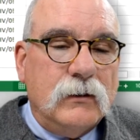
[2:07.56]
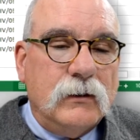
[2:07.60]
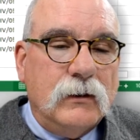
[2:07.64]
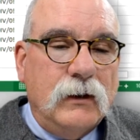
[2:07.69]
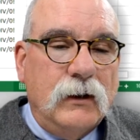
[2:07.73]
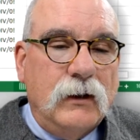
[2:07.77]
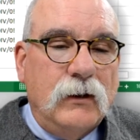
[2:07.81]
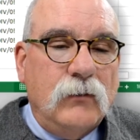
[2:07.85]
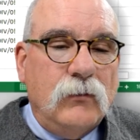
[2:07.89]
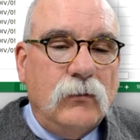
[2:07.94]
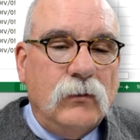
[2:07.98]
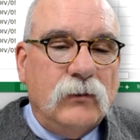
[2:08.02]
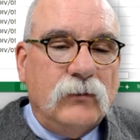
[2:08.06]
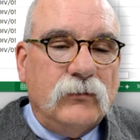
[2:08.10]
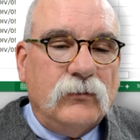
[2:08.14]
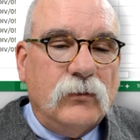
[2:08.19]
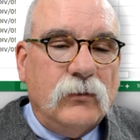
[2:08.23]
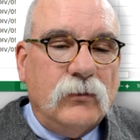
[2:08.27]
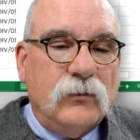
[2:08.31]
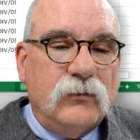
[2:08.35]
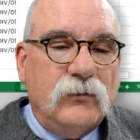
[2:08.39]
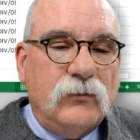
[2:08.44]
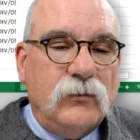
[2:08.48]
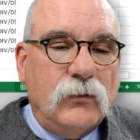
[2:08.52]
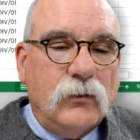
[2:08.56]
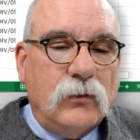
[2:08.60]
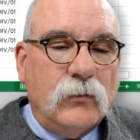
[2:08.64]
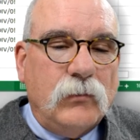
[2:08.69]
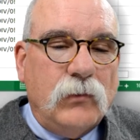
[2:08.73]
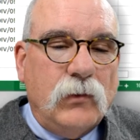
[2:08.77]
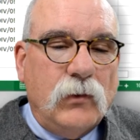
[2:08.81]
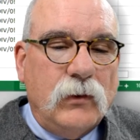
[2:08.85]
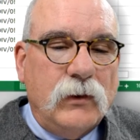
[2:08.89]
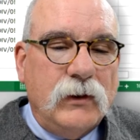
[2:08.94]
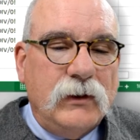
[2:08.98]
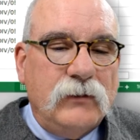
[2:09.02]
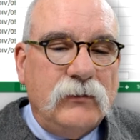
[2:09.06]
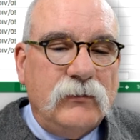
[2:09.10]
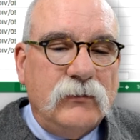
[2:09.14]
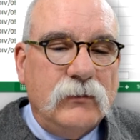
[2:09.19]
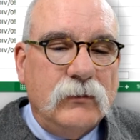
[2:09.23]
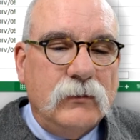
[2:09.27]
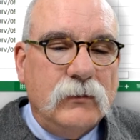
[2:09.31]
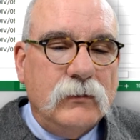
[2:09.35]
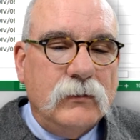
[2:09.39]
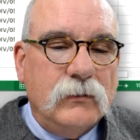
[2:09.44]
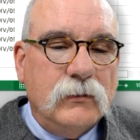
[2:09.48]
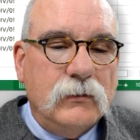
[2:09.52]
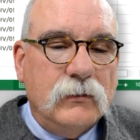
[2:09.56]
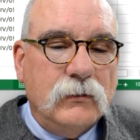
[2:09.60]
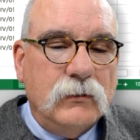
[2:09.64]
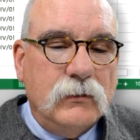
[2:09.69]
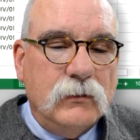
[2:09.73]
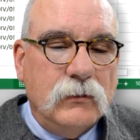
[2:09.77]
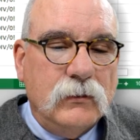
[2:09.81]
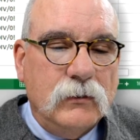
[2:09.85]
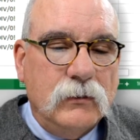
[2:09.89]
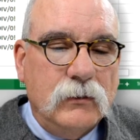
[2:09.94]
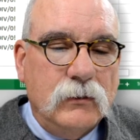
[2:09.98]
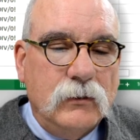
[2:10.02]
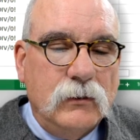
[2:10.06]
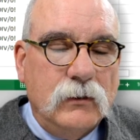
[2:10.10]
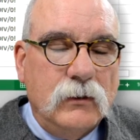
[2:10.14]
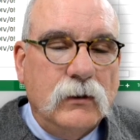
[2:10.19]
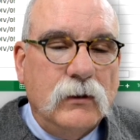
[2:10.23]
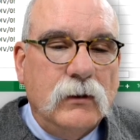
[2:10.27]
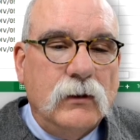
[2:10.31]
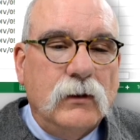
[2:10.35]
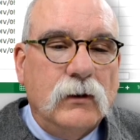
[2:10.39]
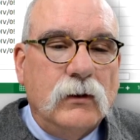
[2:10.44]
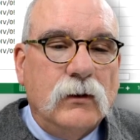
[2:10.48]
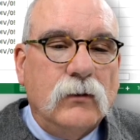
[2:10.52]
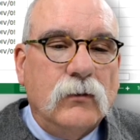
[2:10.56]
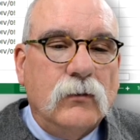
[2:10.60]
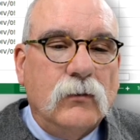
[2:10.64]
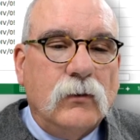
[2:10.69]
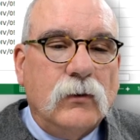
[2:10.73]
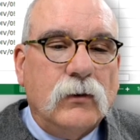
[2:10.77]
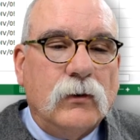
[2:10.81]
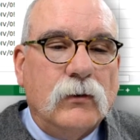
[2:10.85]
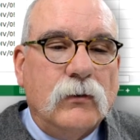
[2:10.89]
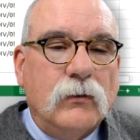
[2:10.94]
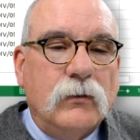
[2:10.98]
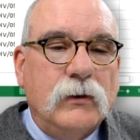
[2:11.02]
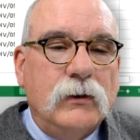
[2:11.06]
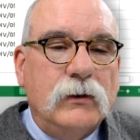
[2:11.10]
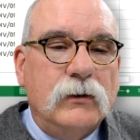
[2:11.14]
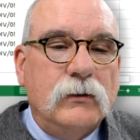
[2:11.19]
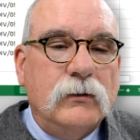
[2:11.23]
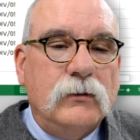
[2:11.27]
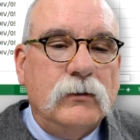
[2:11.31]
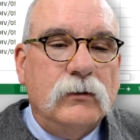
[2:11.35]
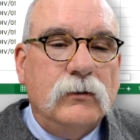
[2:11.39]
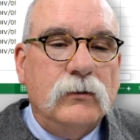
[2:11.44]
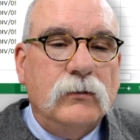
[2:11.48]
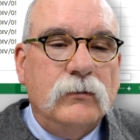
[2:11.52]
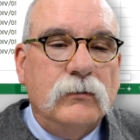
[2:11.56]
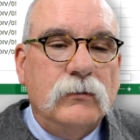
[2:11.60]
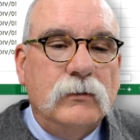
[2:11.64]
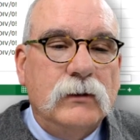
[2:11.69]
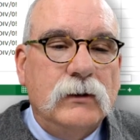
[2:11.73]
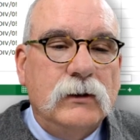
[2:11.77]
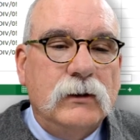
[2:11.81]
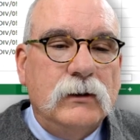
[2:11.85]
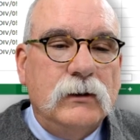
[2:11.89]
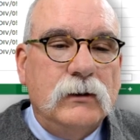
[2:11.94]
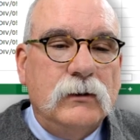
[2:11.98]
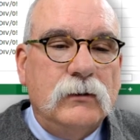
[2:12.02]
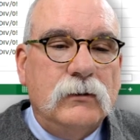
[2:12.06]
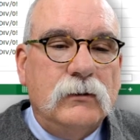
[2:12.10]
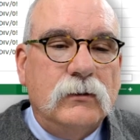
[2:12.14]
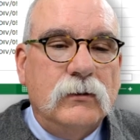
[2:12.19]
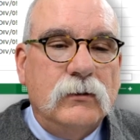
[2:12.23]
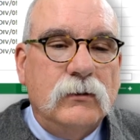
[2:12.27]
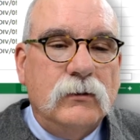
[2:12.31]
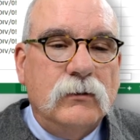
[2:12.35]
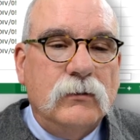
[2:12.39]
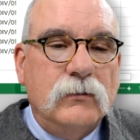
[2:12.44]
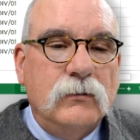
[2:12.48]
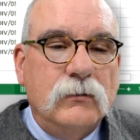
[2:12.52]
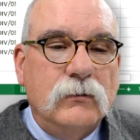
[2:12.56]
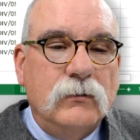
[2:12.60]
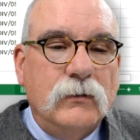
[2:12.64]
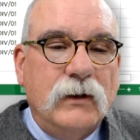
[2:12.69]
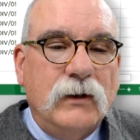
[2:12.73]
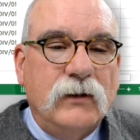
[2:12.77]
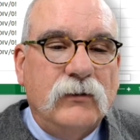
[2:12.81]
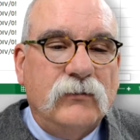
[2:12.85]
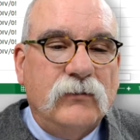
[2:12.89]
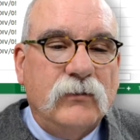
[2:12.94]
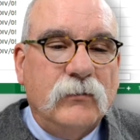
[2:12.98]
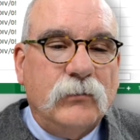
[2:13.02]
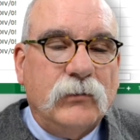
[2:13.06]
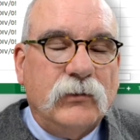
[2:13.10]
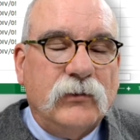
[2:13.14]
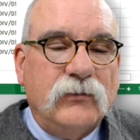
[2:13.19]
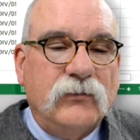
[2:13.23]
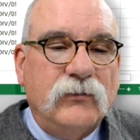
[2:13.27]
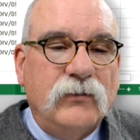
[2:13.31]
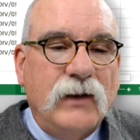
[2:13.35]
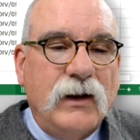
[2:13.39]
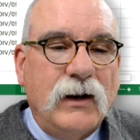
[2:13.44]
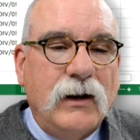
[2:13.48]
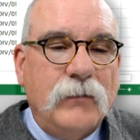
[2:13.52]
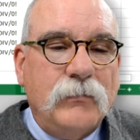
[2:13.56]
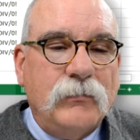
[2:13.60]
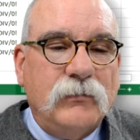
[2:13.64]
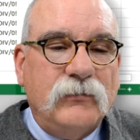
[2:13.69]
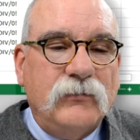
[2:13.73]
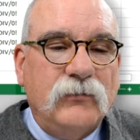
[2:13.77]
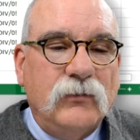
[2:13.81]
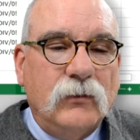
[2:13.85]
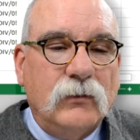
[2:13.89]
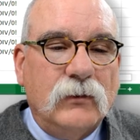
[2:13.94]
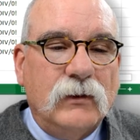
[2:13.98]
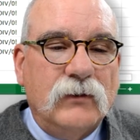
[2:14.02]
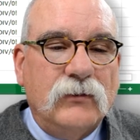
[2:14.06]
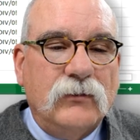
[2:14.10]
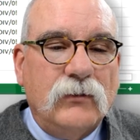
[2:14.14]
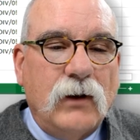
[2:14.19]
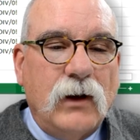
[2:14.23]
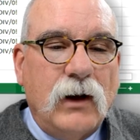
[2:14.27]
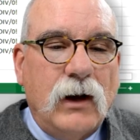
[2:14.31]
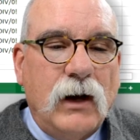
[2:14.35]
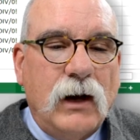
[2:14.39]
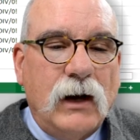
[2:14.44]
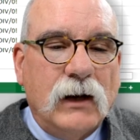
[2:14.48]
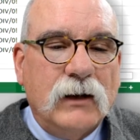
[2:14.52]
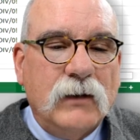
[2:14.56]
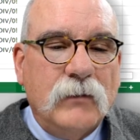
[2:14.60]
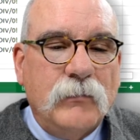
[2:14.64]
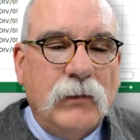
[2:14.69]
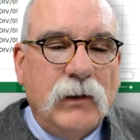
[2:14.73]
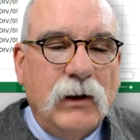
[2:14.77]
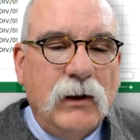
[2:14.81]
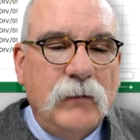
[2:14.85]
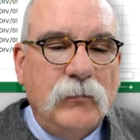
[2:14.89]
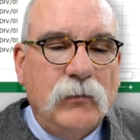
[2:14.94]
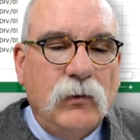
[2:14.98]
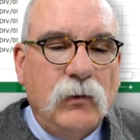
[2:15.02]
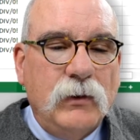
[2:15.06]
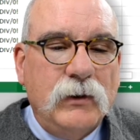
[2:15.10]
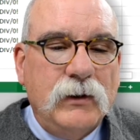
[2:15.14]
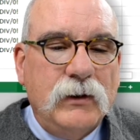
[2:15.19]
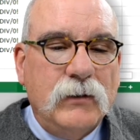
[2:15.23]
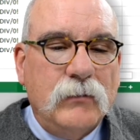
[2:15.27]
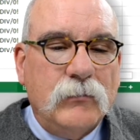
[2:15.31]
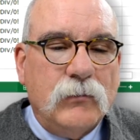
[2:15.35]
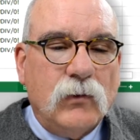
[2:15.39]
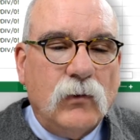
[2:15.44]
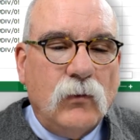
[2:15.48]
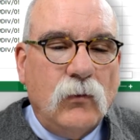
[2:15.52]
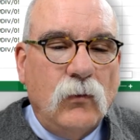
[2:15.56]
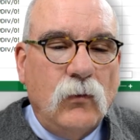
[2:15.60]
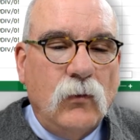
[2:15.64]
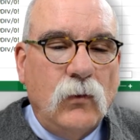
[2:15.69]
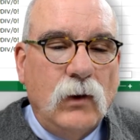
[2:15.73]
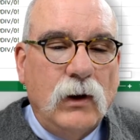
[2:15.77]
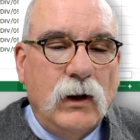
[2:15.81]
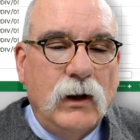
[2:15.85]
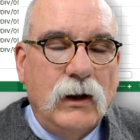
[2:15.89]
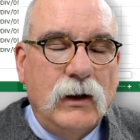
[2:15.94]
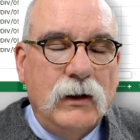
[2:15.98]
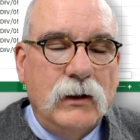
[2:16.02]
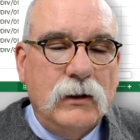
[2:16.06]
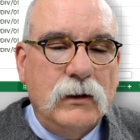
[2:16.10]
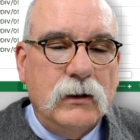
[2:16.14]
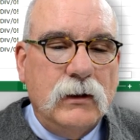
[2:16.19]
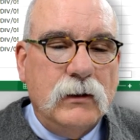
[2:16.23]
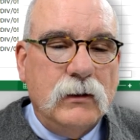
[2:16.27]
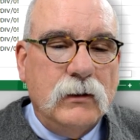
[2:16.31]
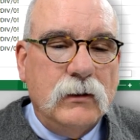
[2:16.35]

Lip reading: Okay, let's go to Store Points. We're going to need to do a simple setup, so let's occupy point number 1.